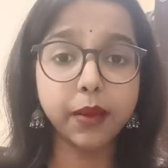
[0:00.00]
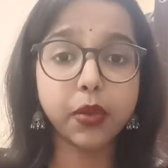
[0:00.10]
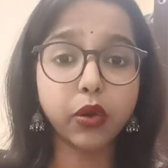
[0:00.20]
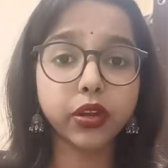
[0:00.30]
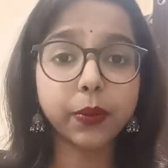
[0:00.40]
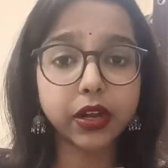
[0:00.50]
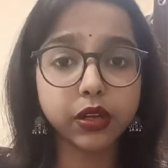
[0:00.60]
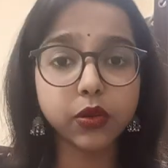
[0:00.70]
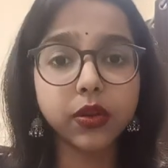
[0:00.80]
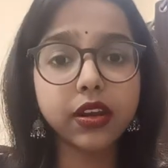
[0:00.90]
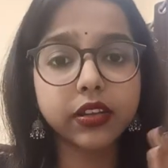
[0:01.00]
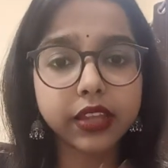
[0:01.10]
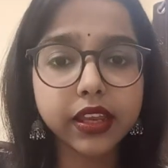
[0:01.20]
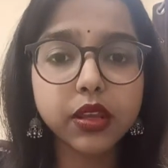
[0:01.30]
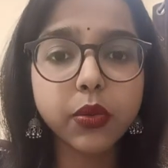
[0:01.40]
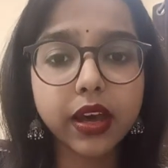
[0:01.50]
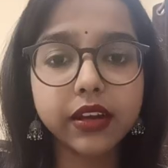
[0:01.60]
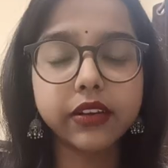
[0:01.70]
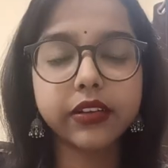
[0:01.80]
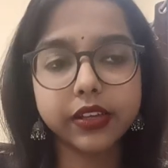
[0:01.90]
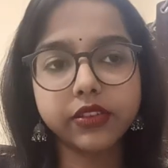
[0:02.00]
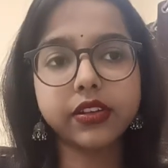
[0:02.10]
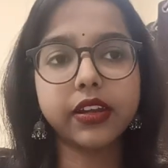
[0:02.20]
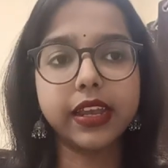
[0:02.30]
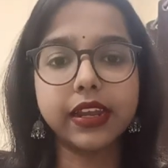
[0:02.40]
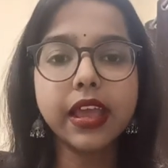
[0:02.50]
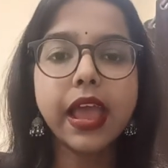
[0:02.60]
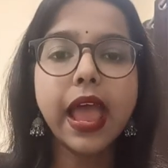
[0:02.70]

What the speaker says: about a particular thing you are interested in,